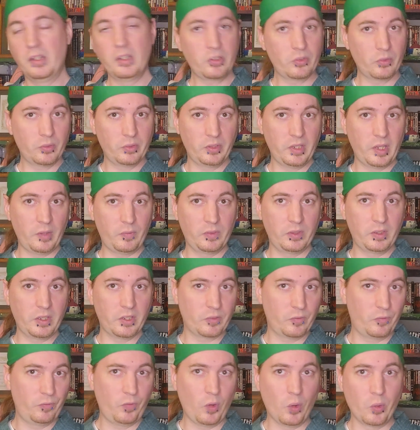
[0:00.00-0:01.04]
definitely
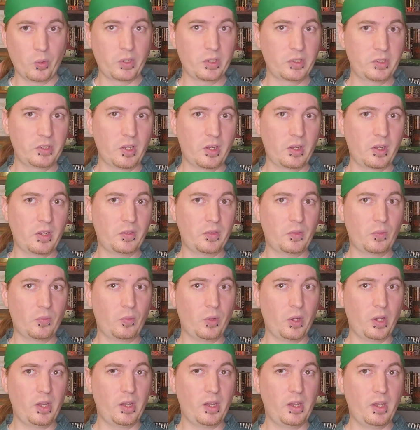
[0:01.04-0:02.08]
doesn't focus on it the
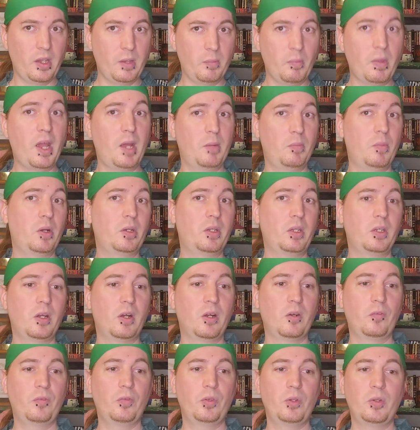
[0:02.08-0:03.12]
way Mad Monkey
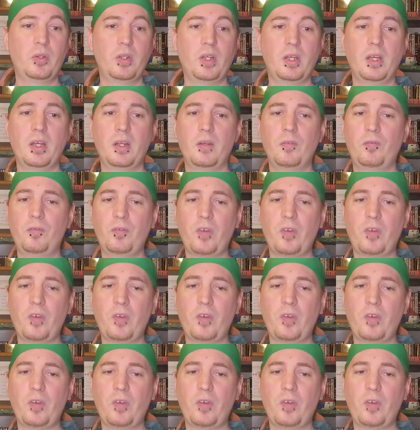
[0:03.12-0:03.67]
Kung Fu did.